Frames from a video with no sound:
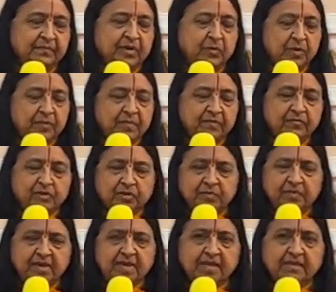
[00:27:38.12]
But we
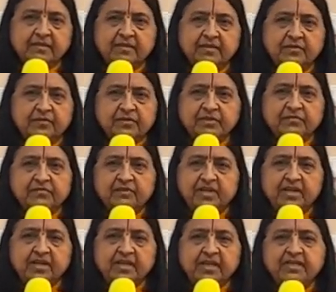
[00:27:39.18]
should make the devotion
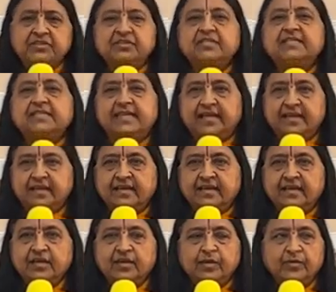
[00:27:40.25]
very interesting,
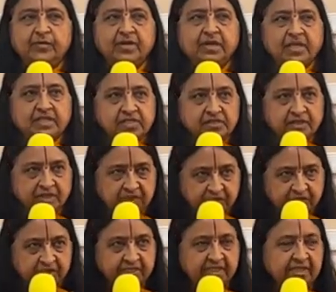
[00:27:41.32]
because Sri
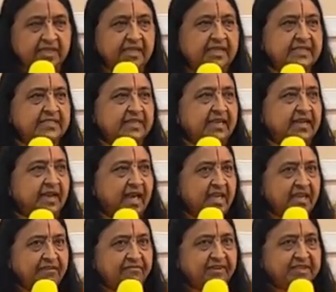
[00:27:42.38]
Krishna is
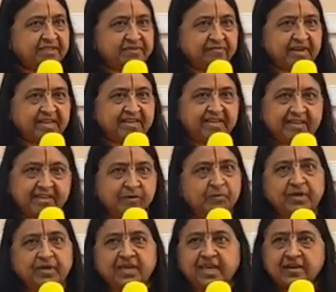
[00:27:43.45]
alive. He's right
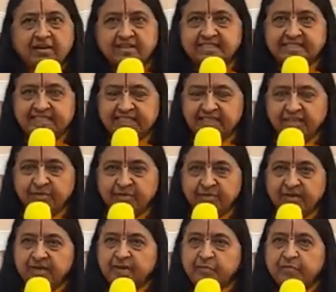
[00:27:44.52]
here. We cannot see
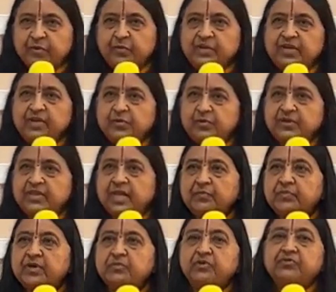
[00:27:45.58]
him. But we know that
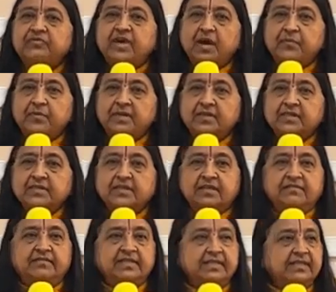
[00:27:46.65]
Prabhu Vyapaka
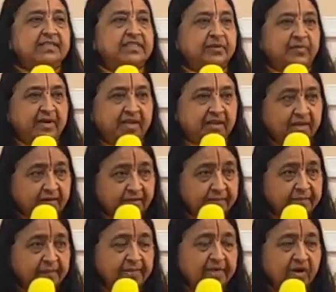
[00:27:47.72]
Sarvatra Samana,
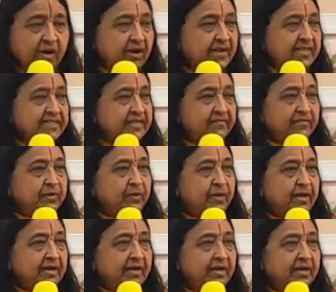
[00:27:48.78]
God is
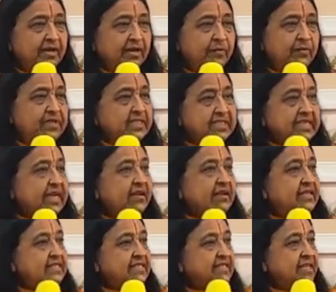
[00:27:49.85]
everywhere. We just
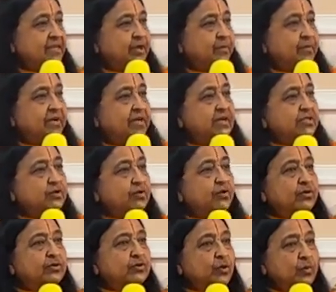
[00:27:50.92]
cannot see him.
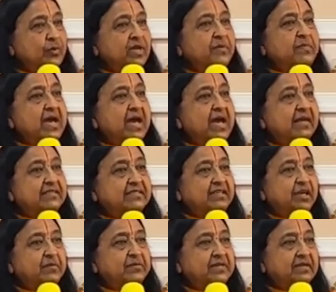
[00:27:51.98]
So many
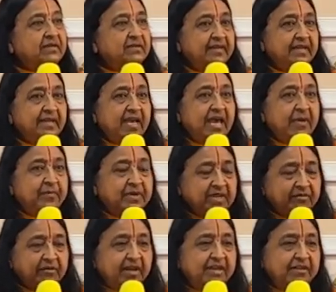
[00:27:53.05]
pastimes are
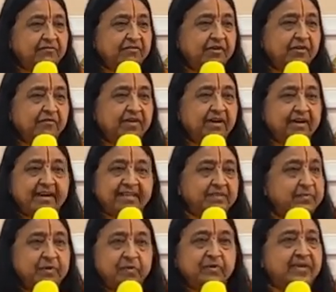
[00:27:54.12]
happening right in front of our eyes,
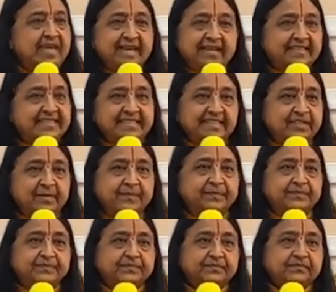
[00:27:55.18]
but we can't see them.
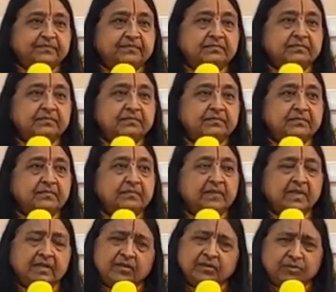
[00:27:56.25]

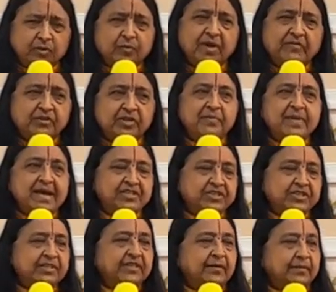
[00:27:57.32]
So we have to
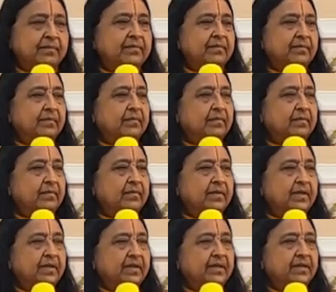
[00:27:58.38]
imagine them.
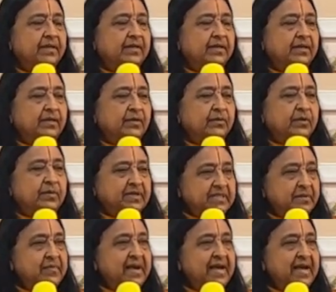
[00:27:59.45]
We
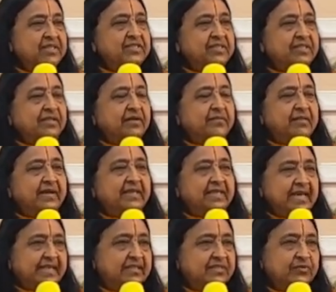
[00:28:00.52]
must imagine them,
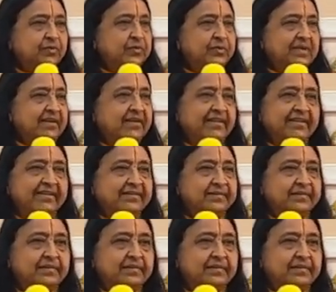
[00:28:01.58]
and that is Rup Dhyan.